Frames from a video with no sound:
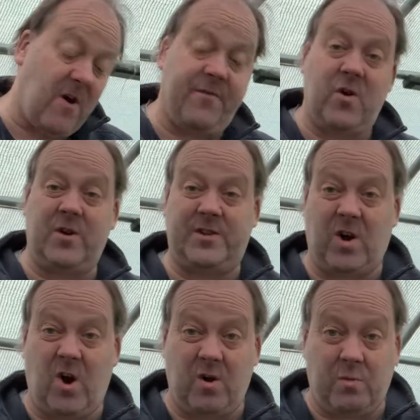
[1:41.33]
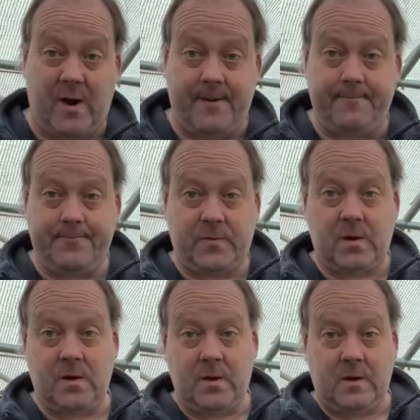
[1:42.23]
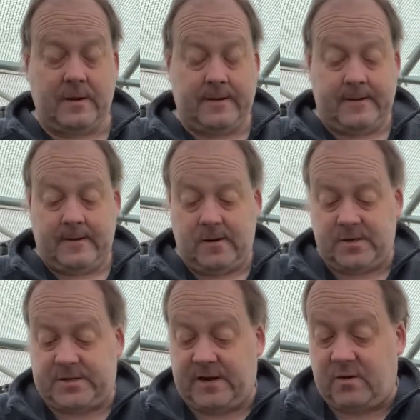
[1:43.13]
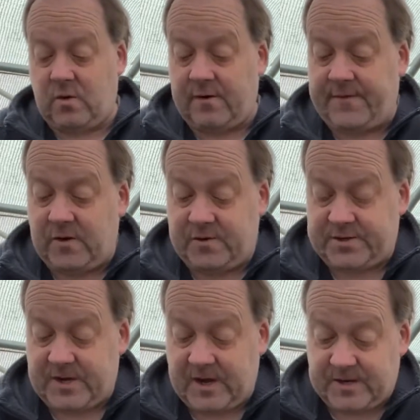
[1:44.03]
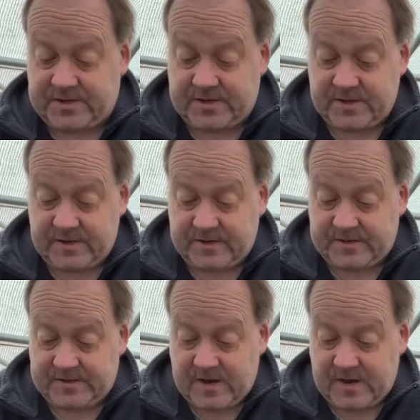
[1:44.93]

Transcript: I've learned the hard way. I sowed quite a few seeds and